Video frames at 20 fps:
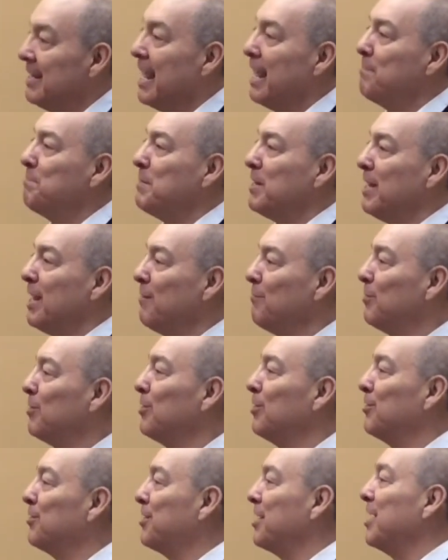Not being able
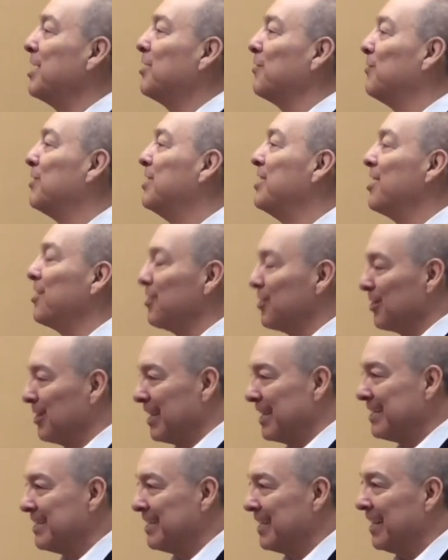to think of another
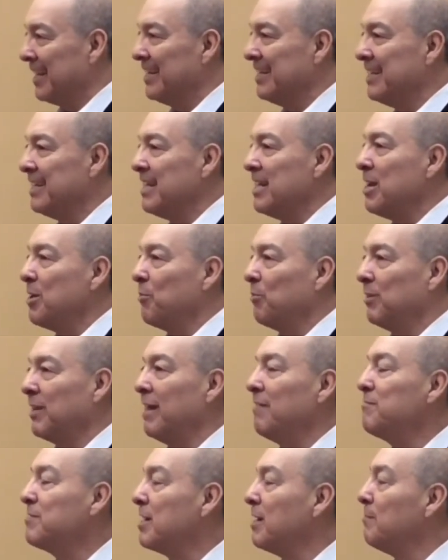LinkedIn, what
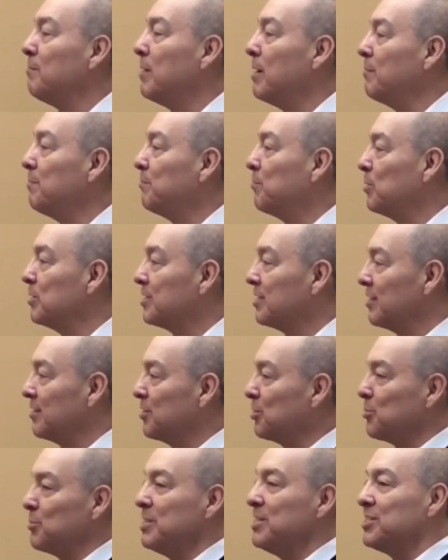I've come up with is a
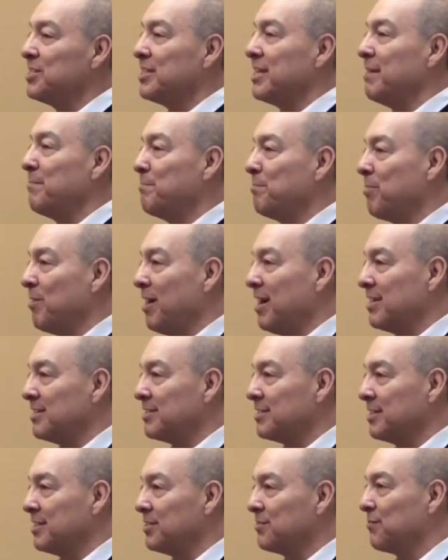three-step
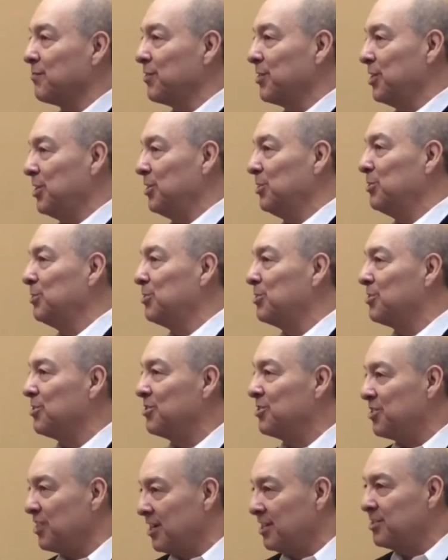process for you
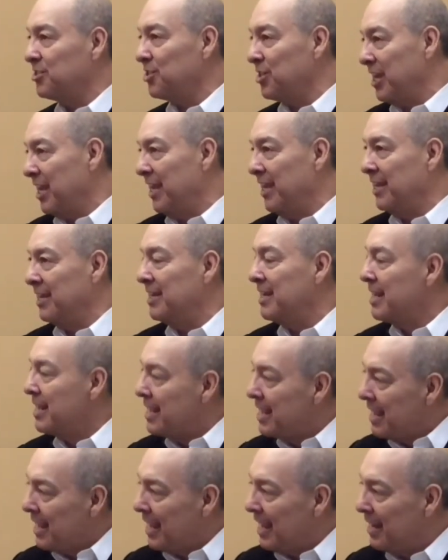to touch in
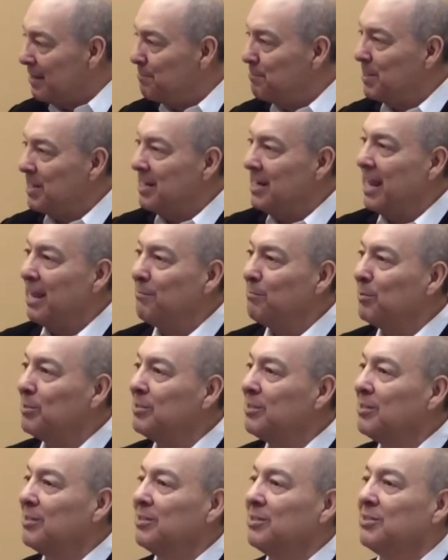and being
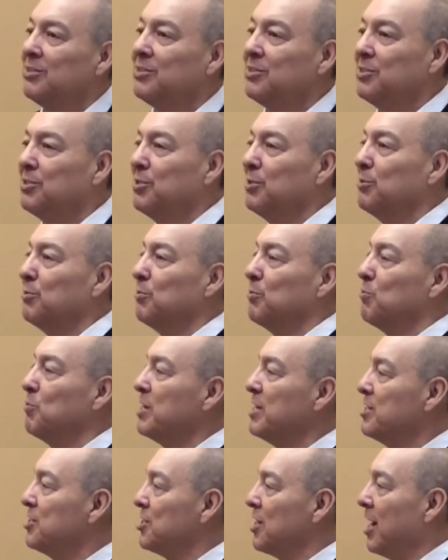able to
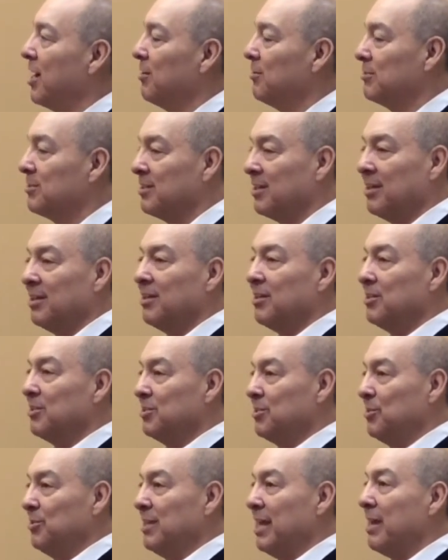reach out
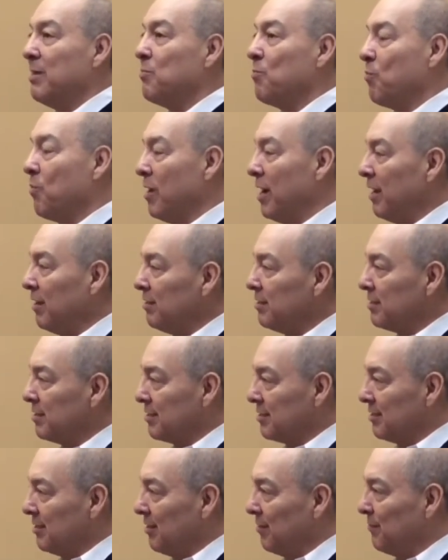to that
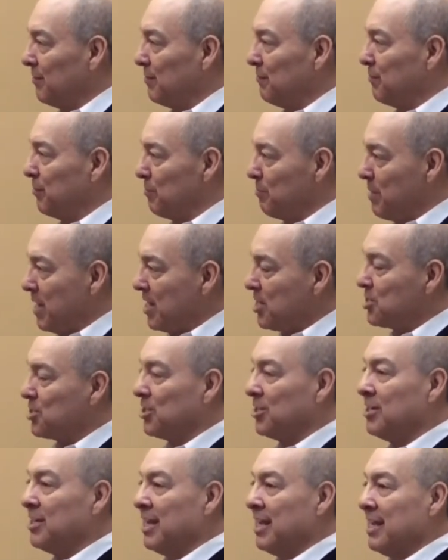wealth of
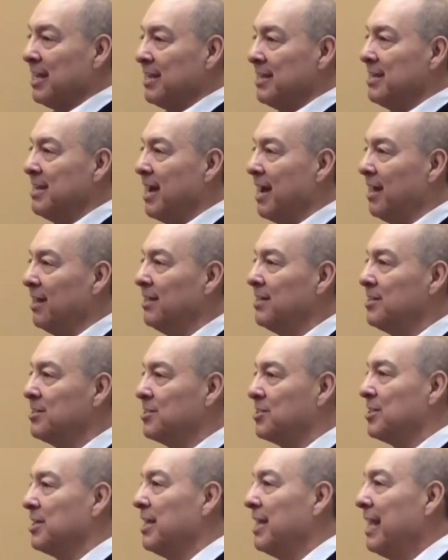information,
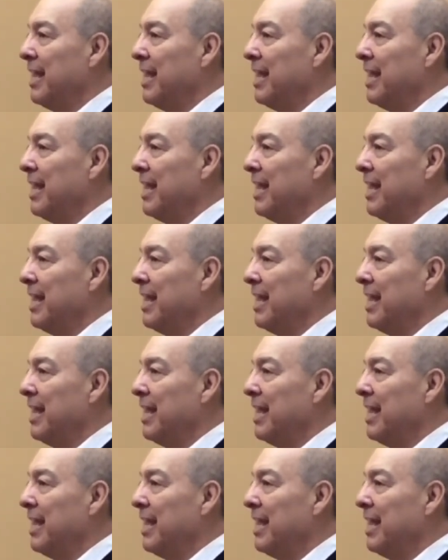knowledge,